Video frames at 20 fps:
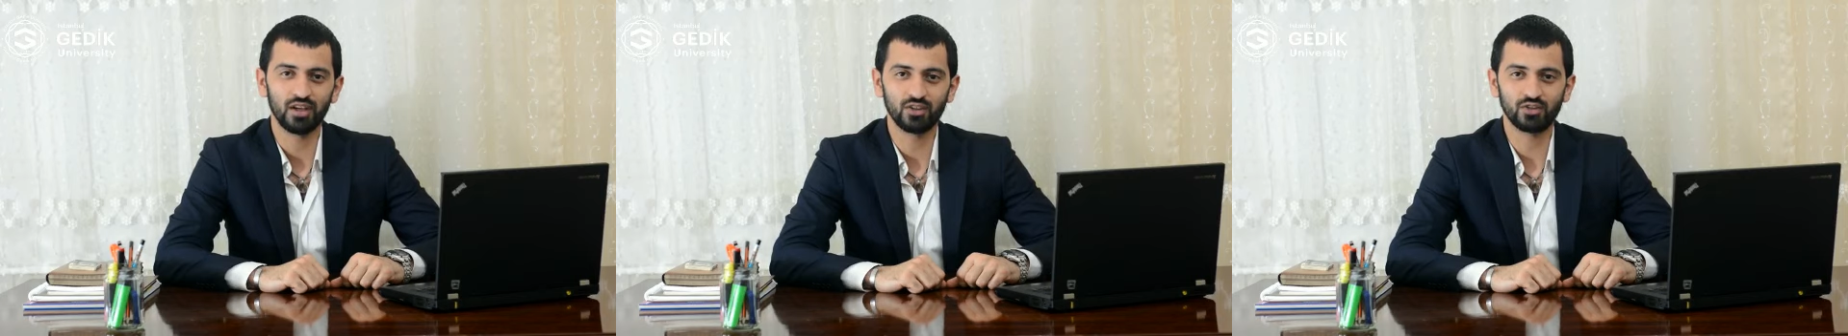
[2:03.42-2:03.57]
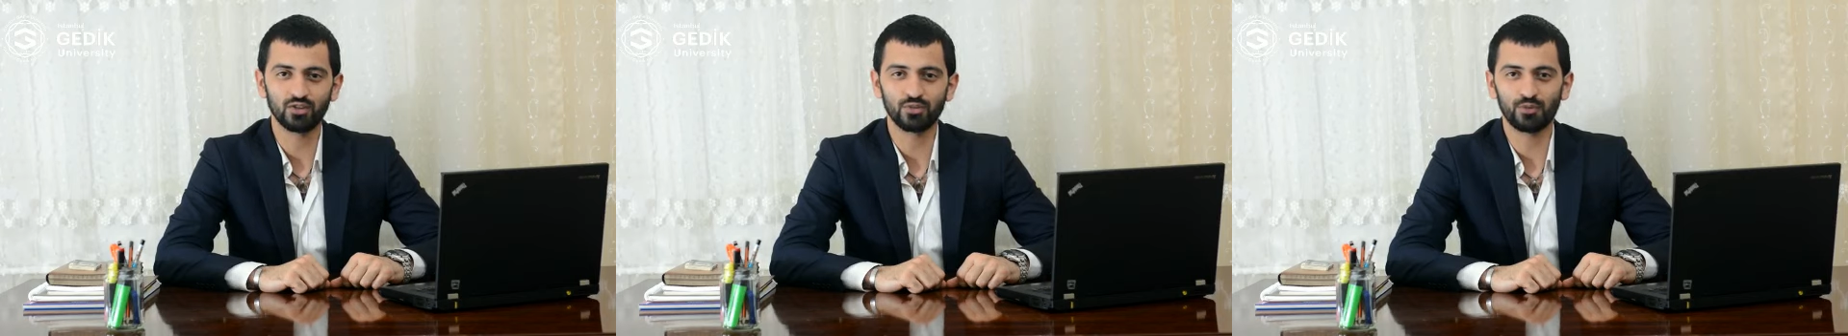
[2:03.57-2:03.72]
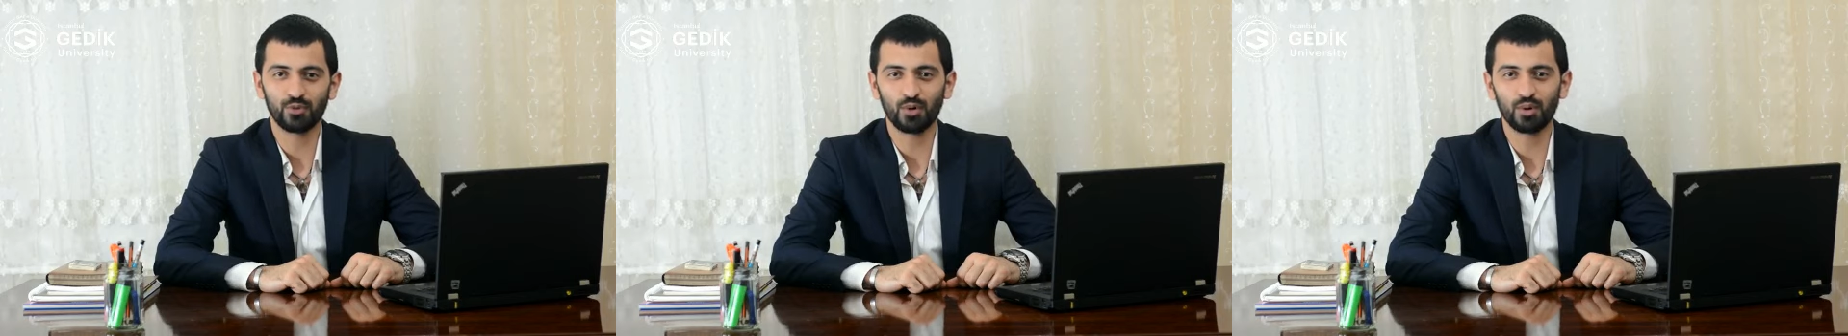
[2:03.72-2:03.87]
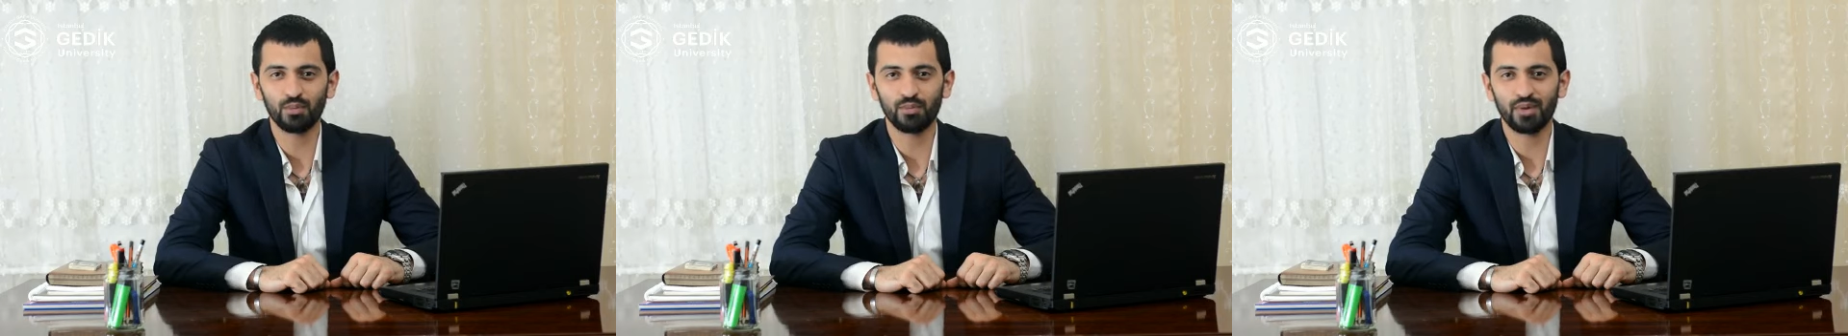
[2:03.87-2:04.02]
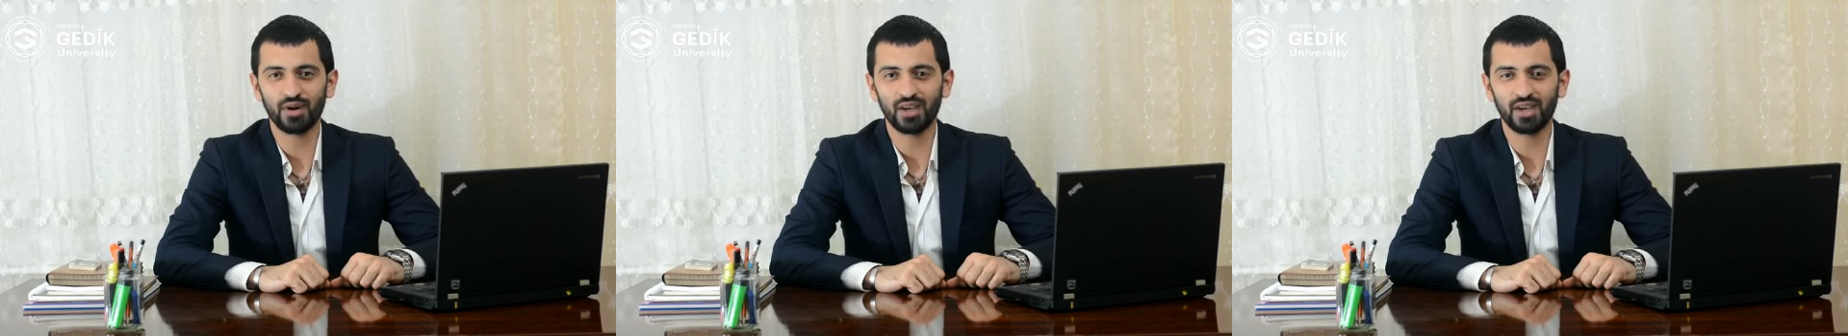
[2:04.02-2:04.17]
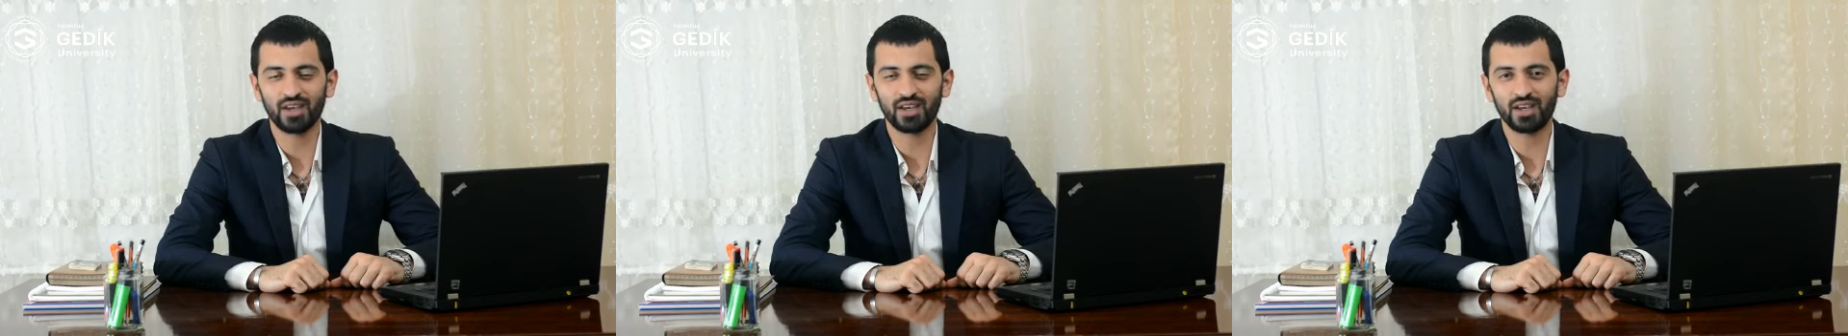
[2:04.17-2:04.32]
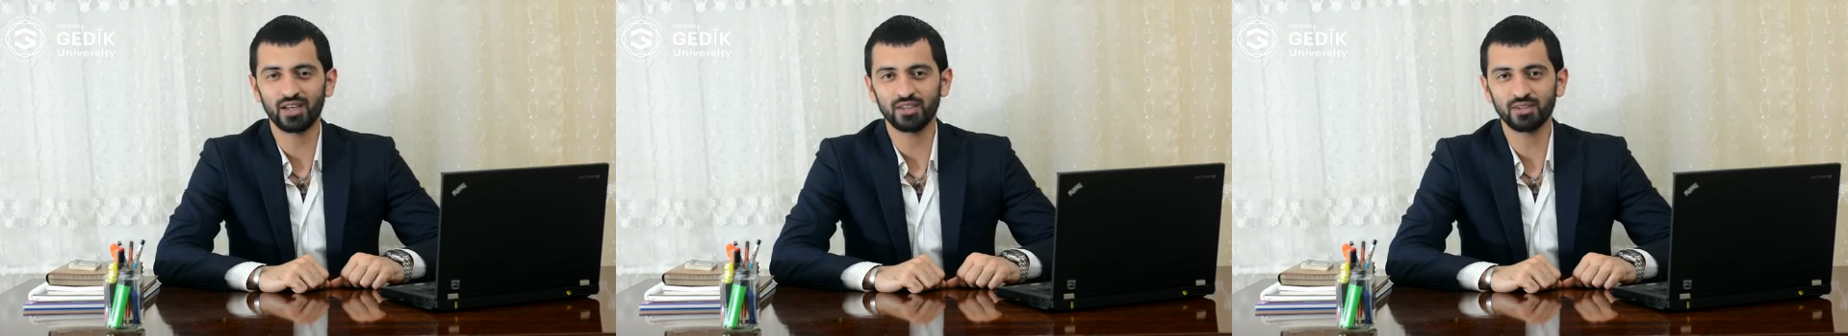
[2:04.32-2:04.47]
is from my
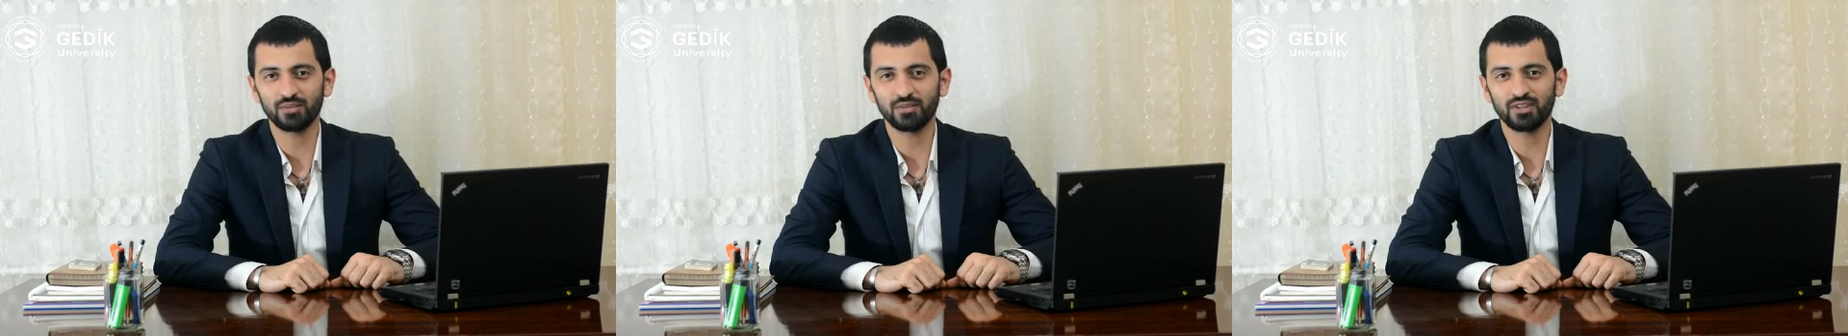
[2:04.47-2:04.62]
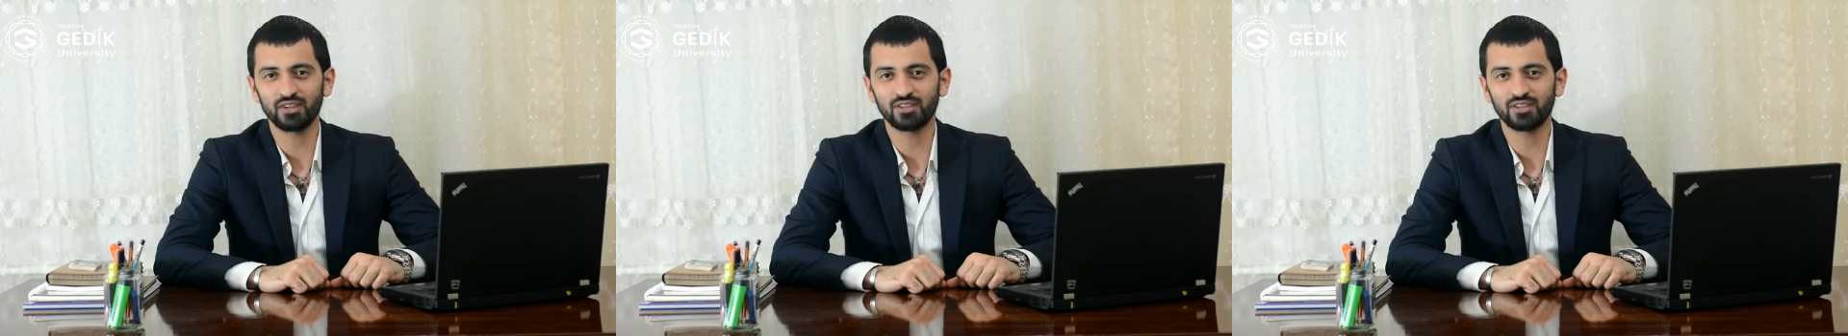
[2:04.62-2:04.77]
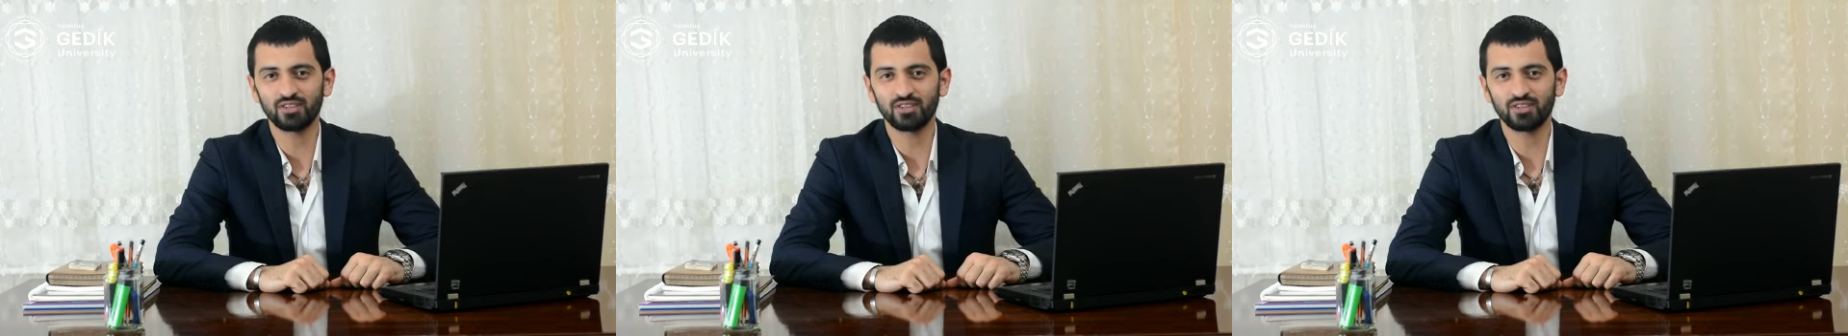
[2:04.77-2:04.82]
academic